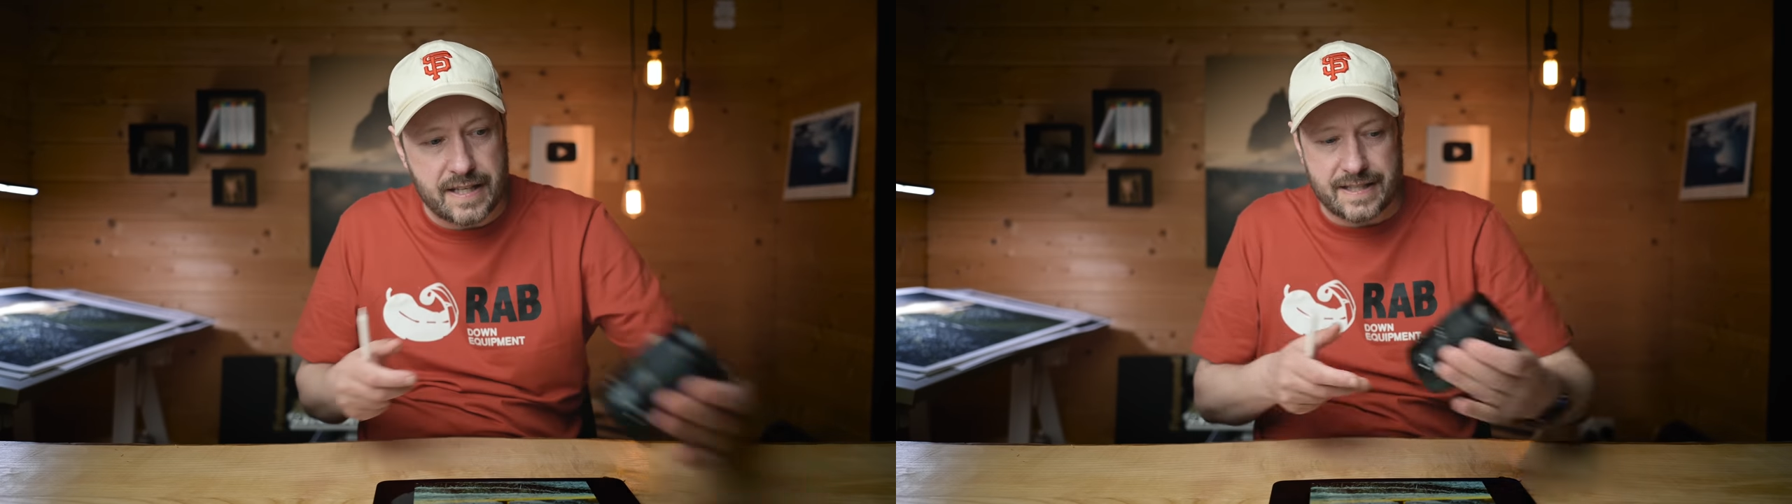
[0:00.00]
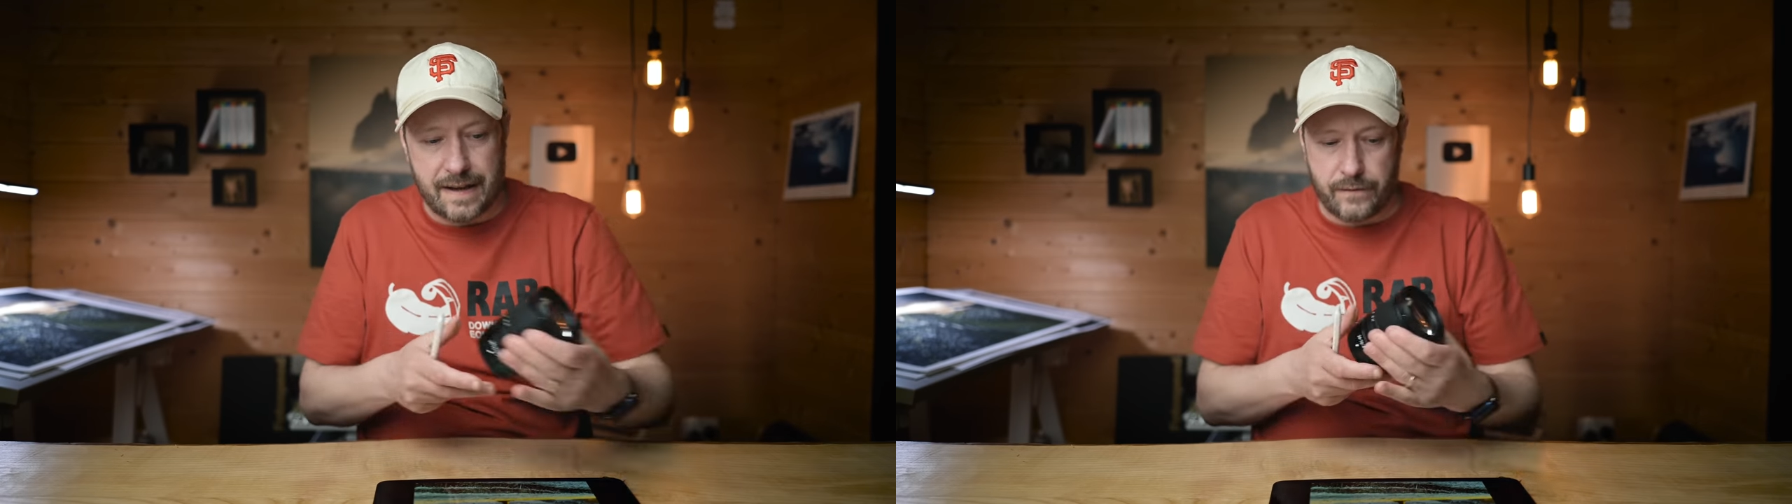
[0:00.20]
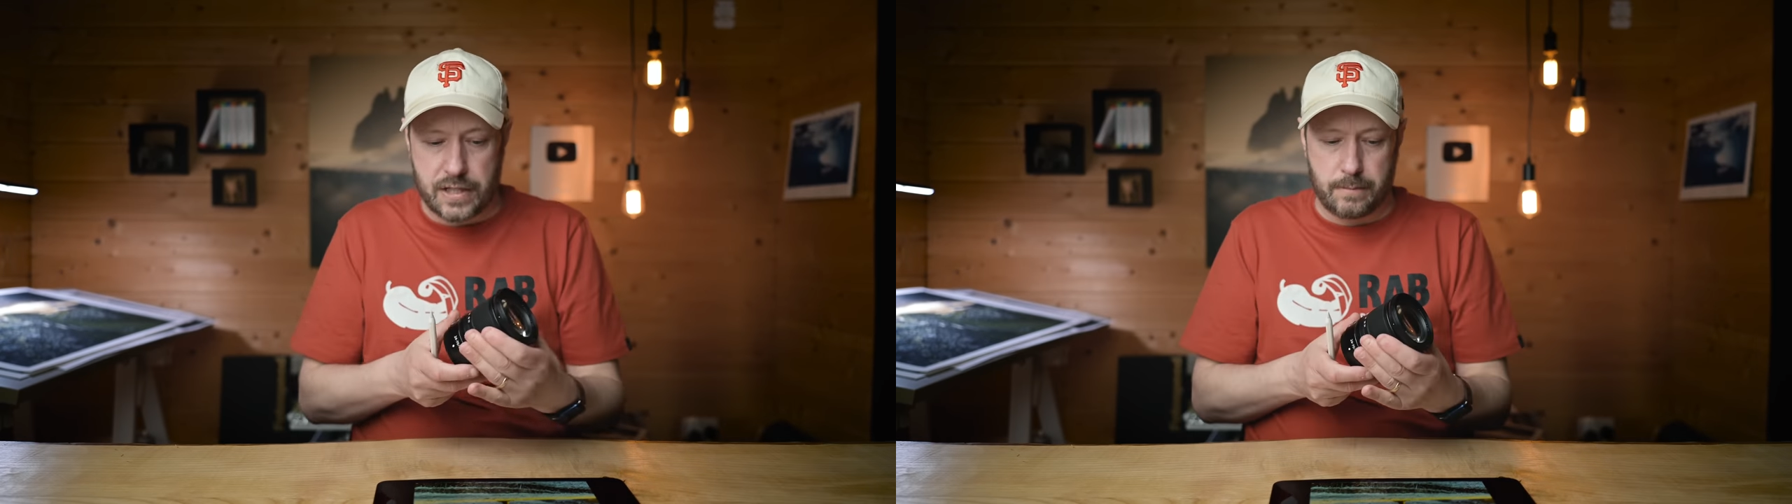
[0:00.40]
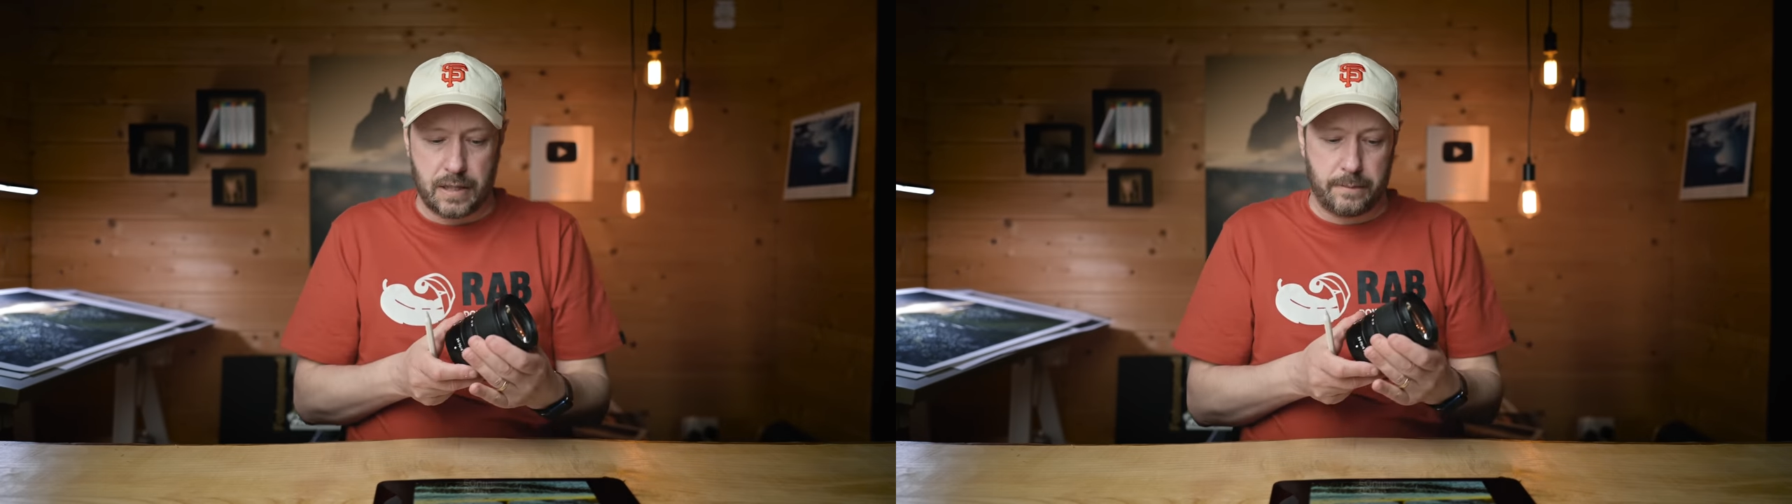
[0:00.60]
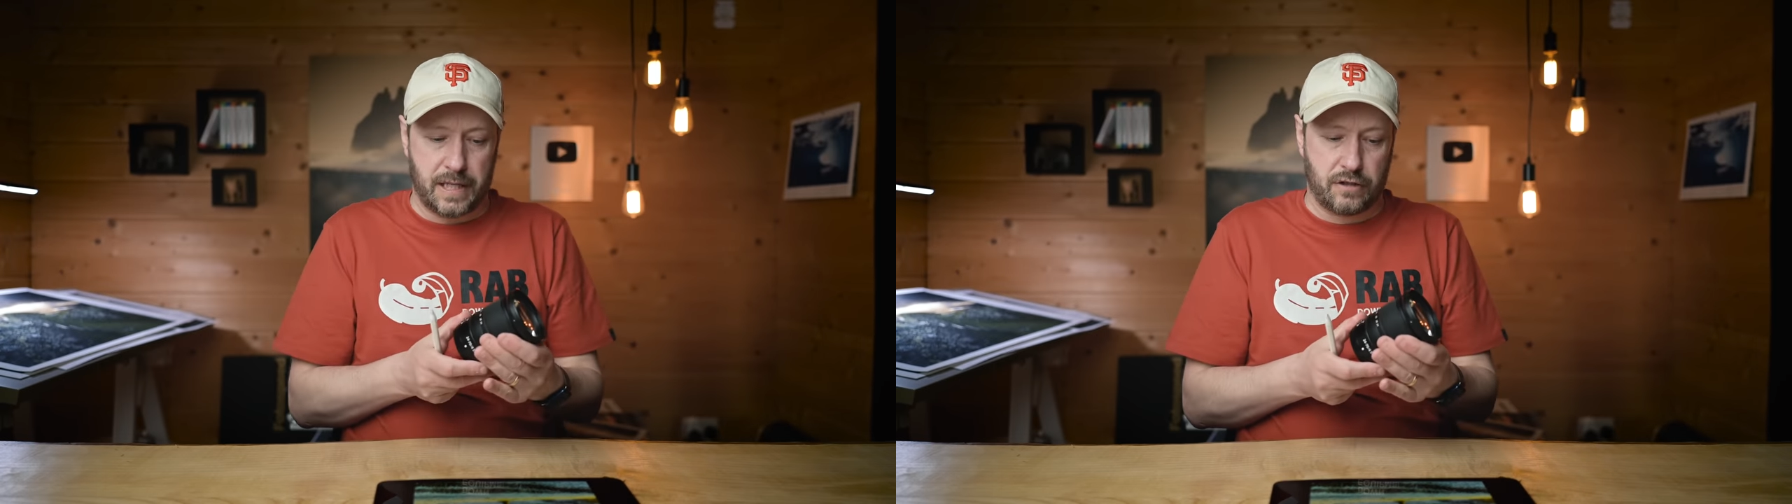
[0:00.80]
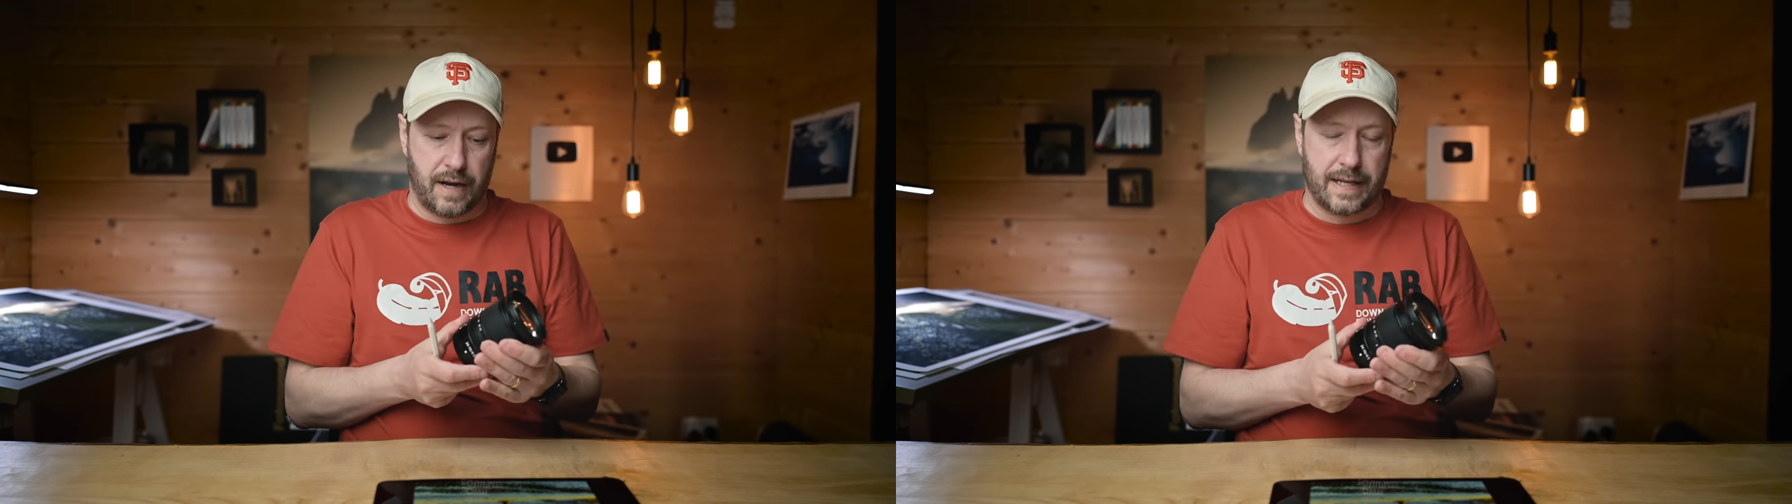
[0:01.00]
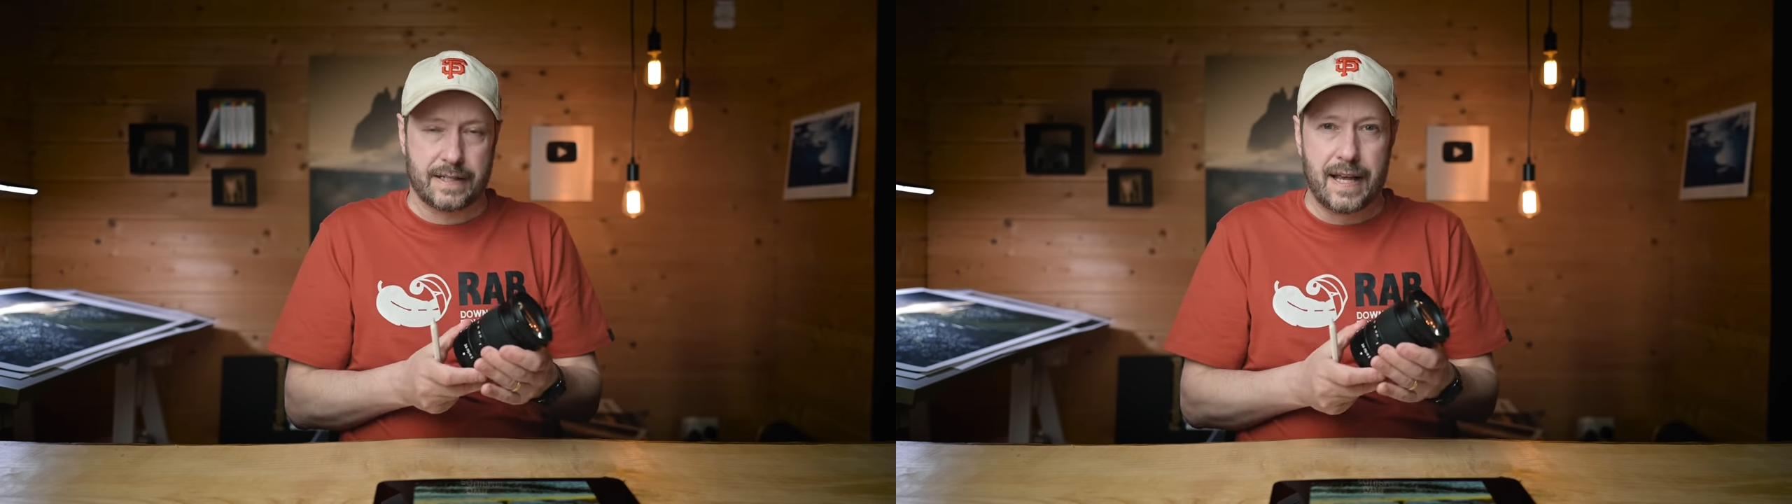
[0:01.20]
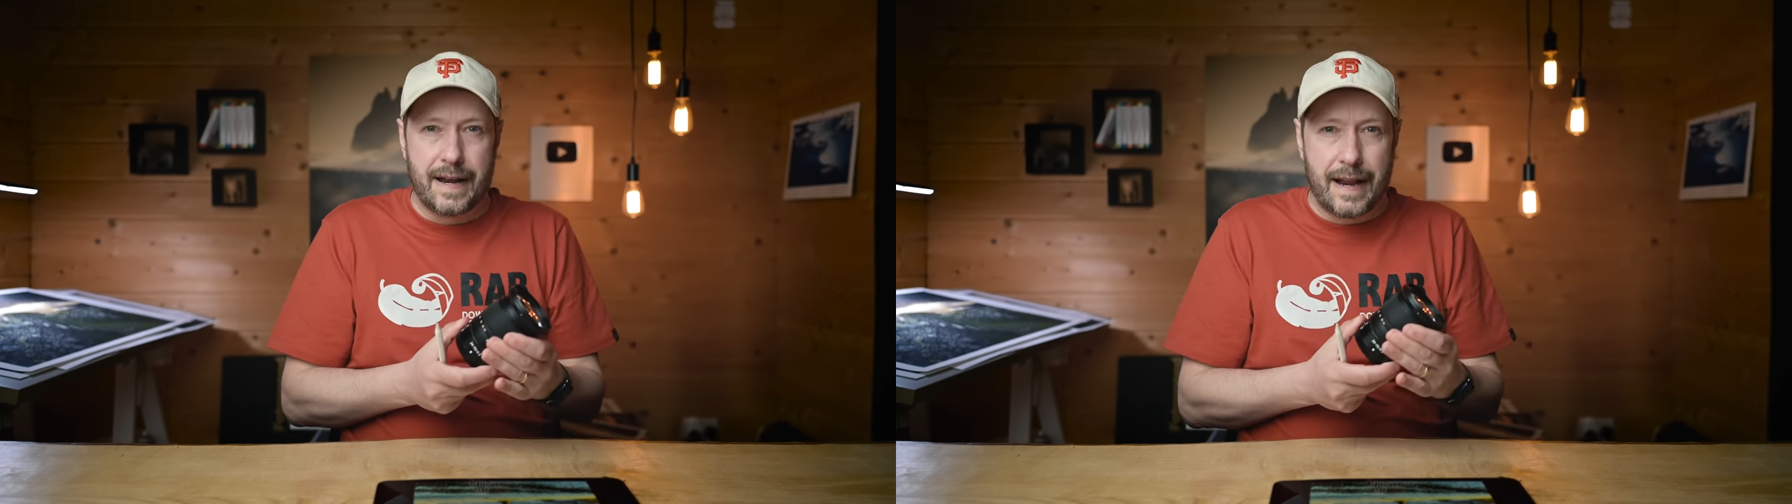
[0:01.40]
70 millimeter end.